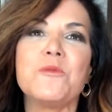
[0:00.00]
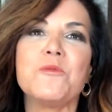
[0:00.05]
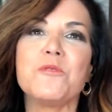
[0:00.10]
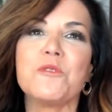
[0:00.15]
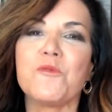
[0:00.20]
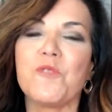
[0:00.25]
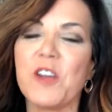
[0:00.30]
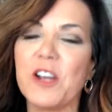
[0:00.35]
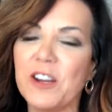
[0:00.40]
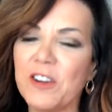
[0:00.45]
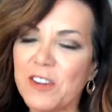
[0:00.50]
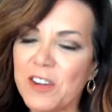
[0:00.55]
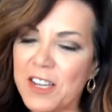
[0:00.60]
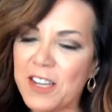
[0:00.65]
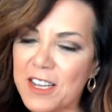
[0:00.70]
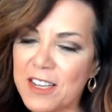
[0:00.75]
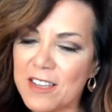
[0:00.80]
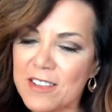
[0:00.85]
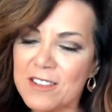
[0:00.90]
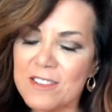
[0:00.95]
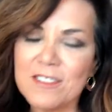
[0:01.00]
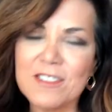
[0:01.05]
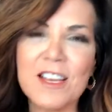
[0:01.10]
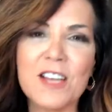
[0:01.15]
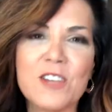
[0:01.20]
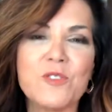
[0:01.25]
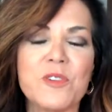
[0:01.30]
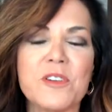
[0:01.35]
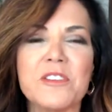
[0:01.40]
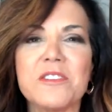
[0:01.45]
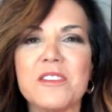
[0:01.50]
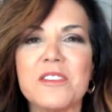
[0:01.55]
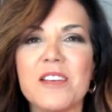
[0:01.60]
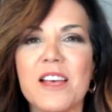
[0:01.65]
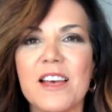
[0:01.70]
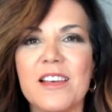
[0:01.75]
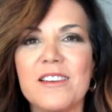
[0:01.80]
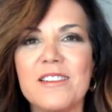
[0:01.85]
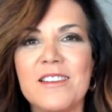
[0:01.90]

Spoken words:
who's very centrist, said,